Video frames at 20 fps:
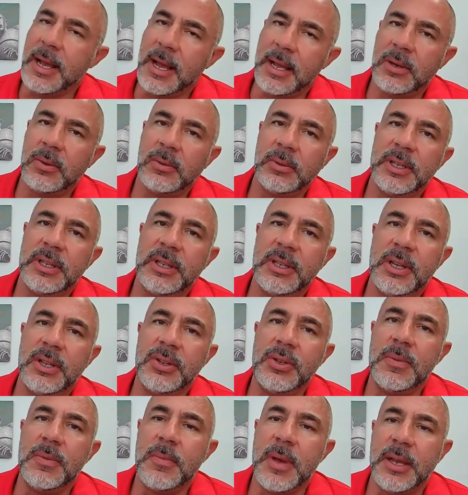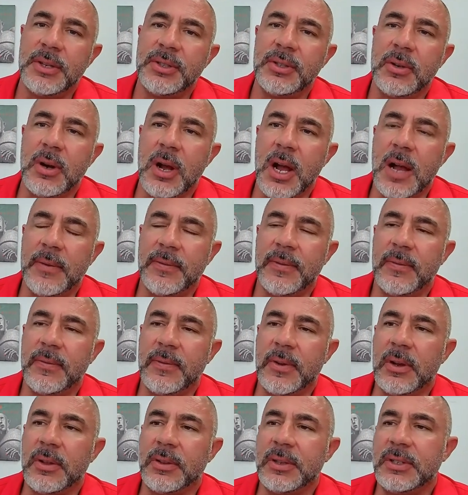not only can you measure off
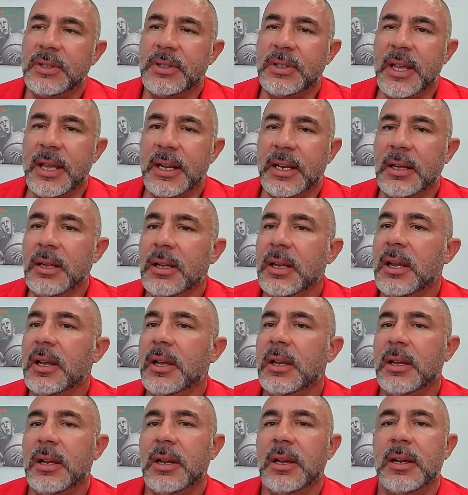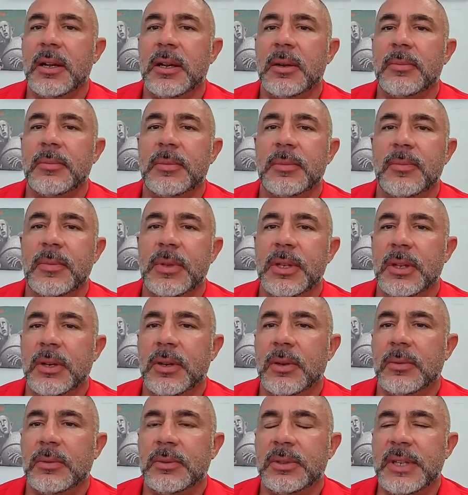of all this data,
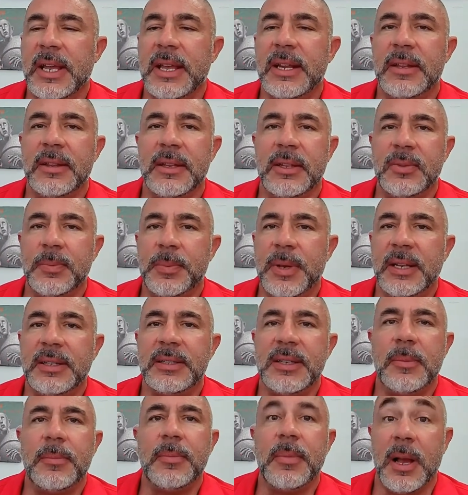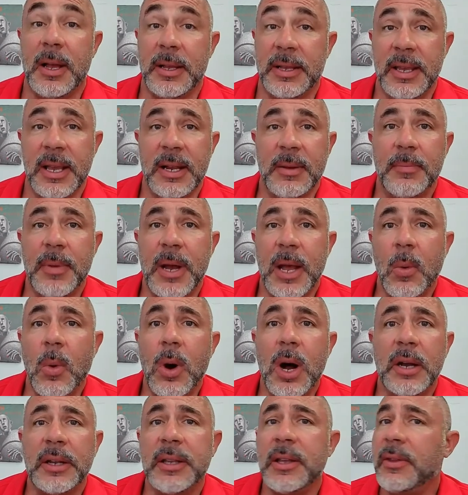data that's picked up, again, by
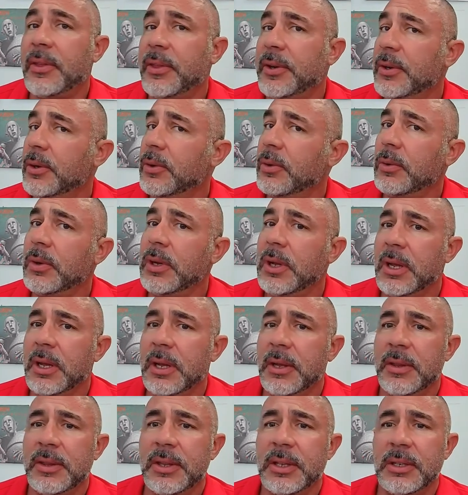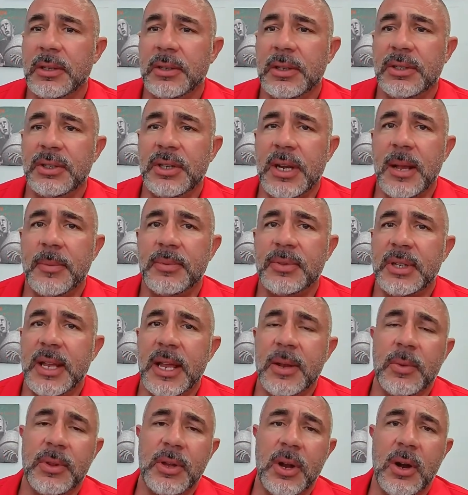walking through the job
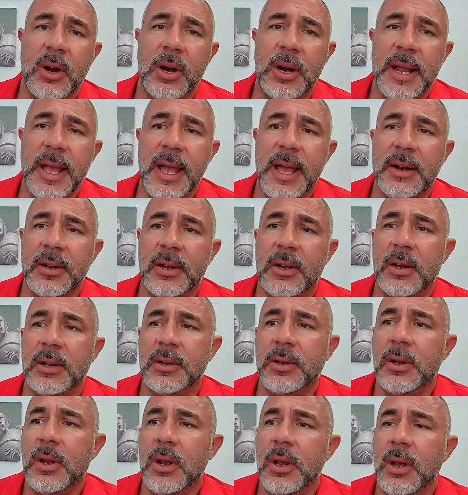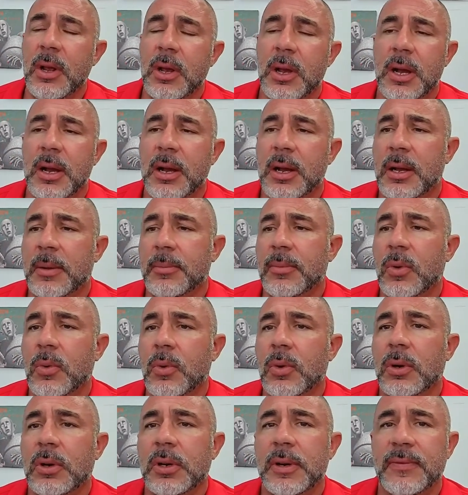site with a hard hat on,
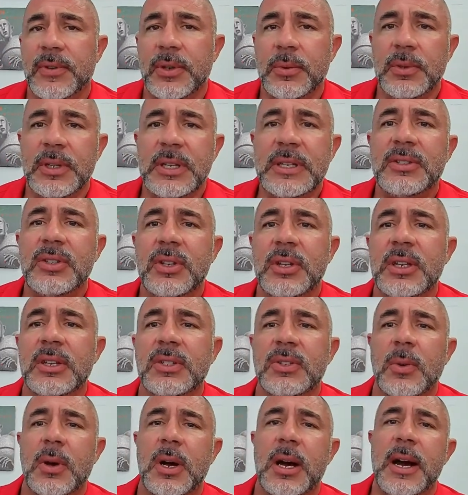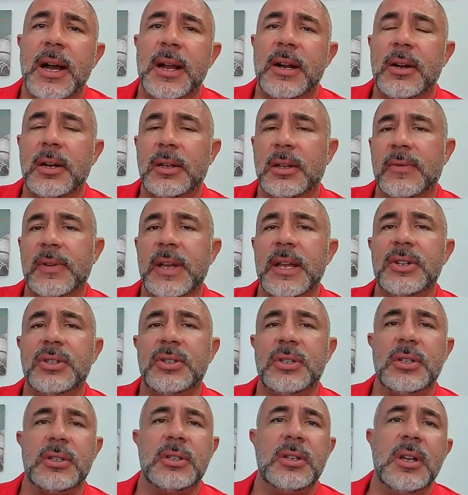or if you need to get to a higher
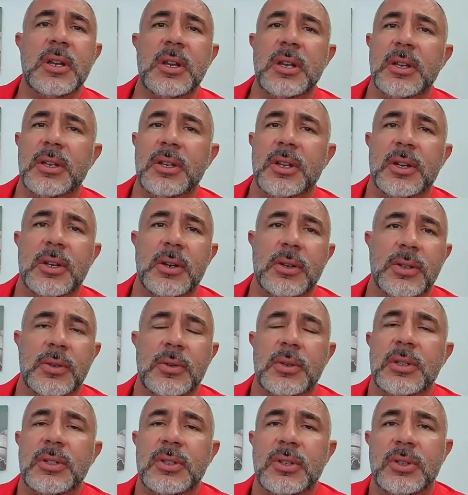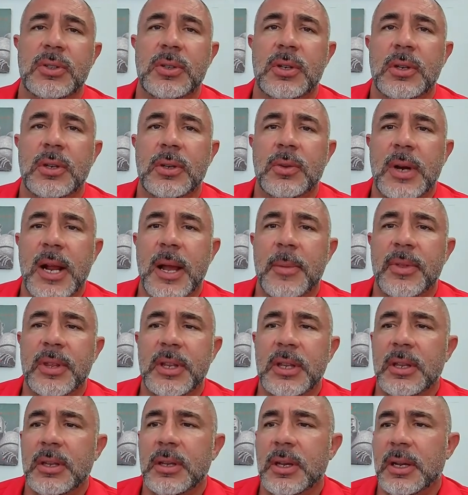elevation, you can just
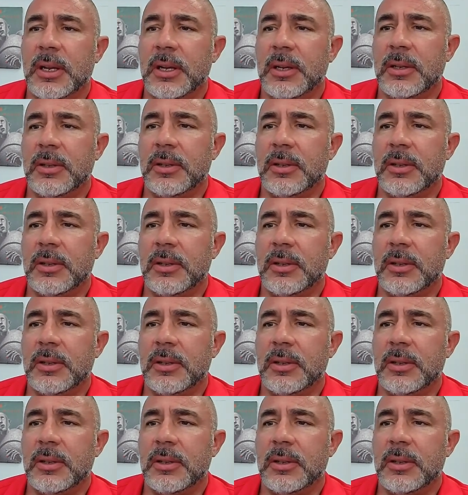grab the